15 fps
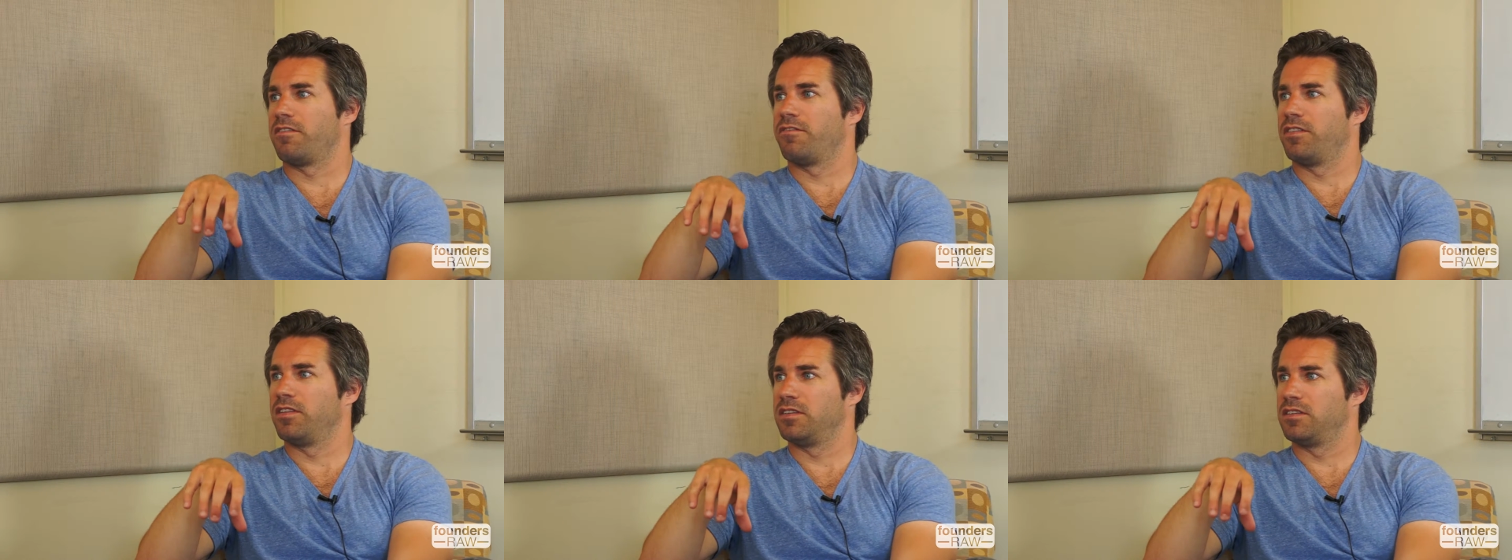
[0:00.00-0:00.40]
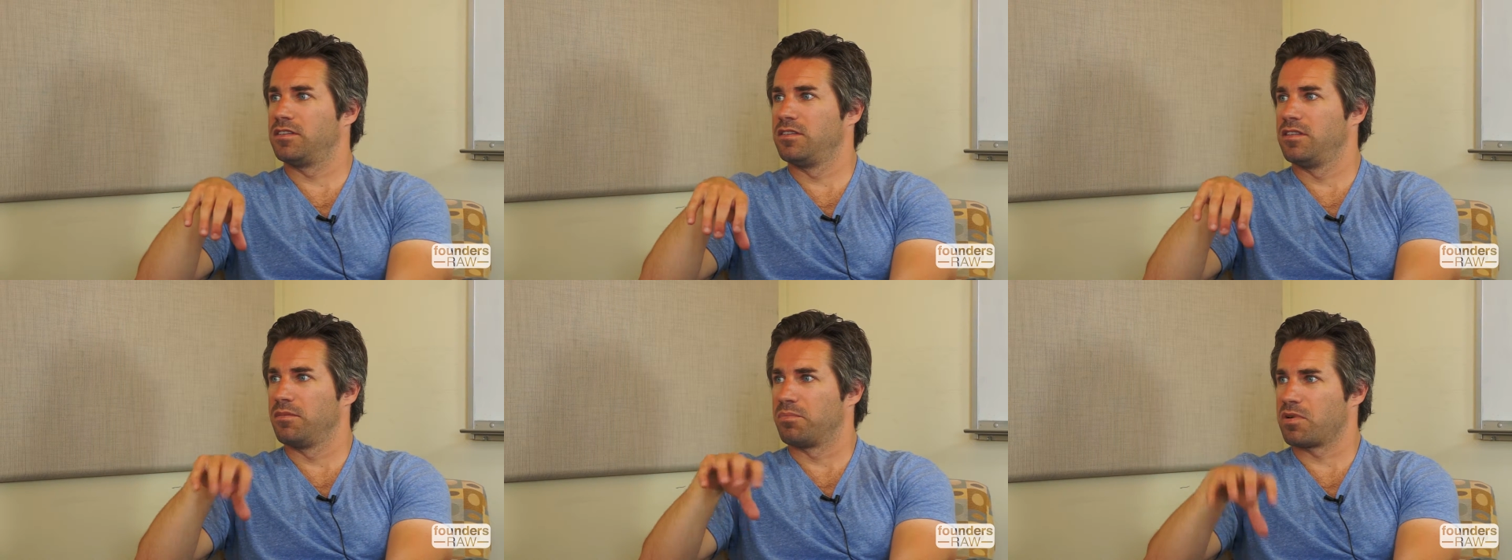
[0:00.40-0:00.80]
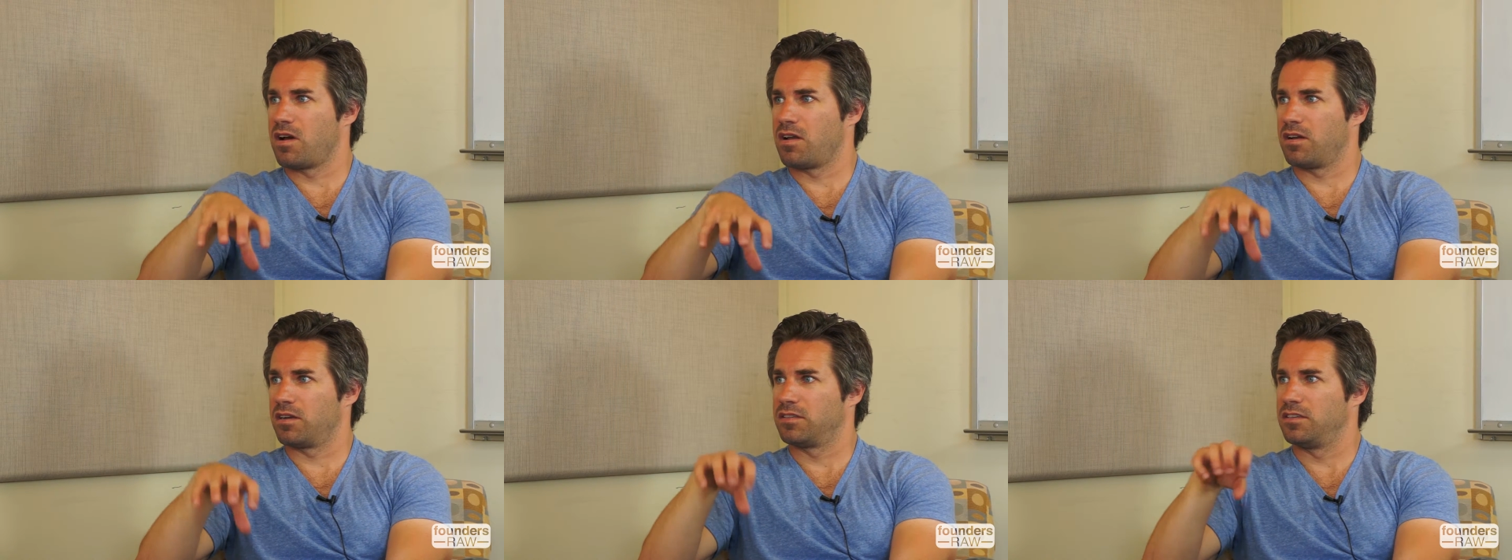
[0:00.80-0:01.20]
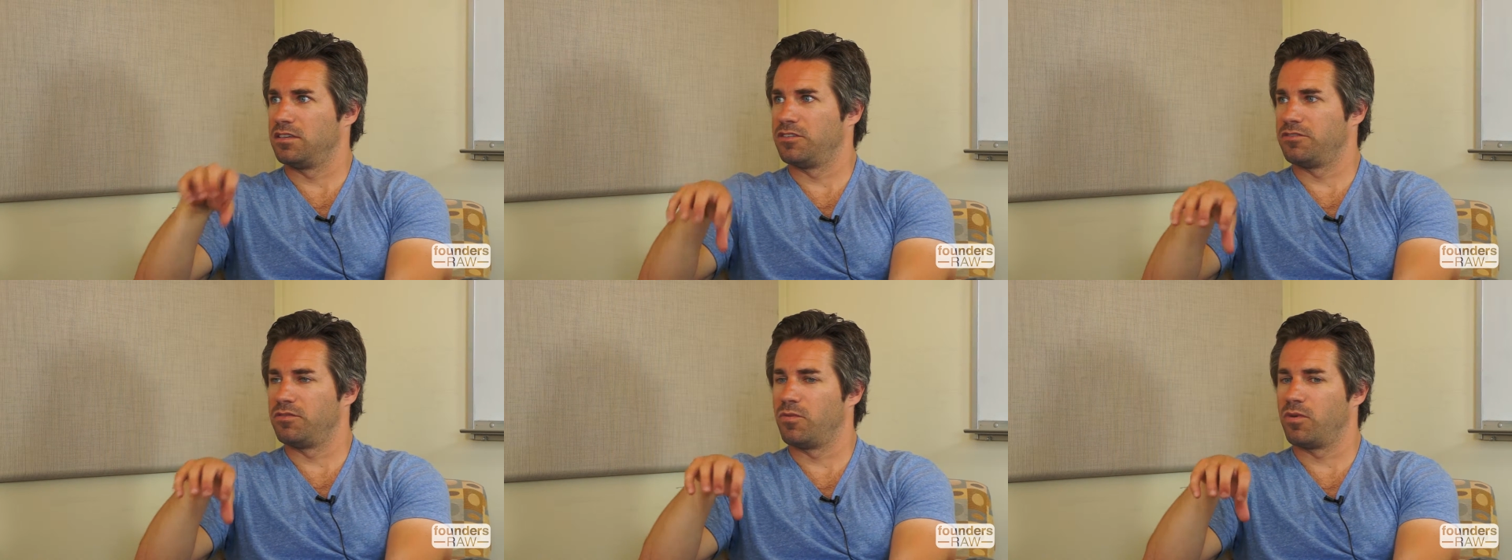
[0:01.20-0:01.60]
off the, the product
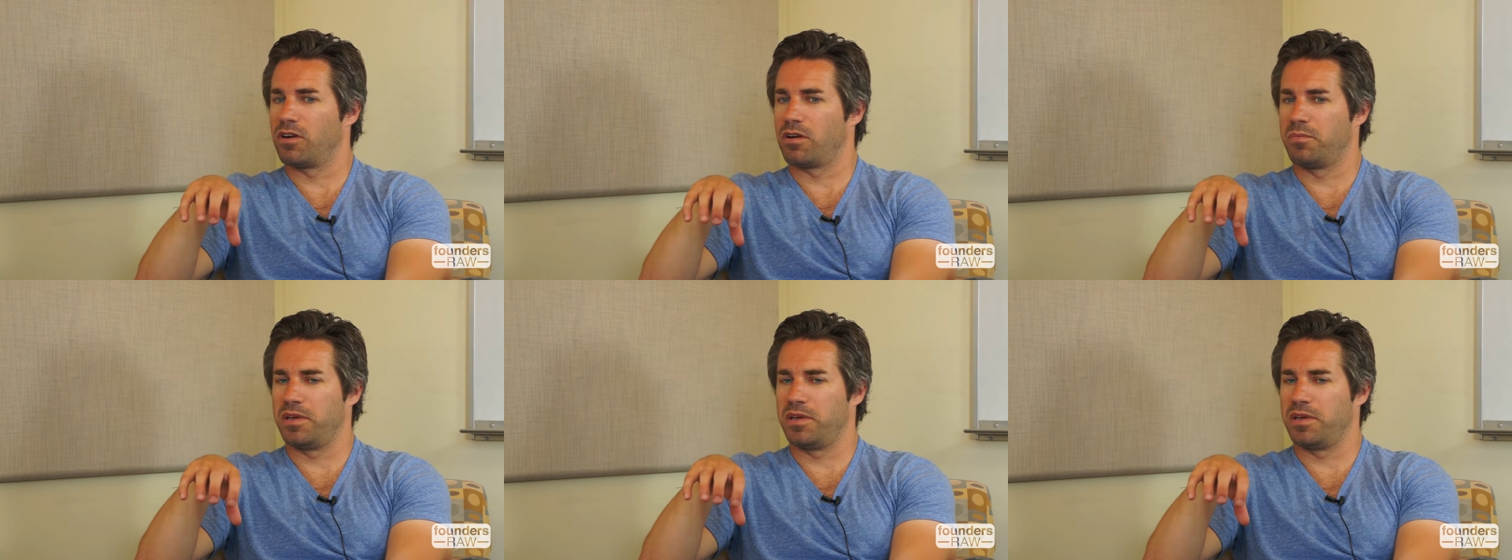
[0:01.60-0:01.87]
and doing mm -hmm.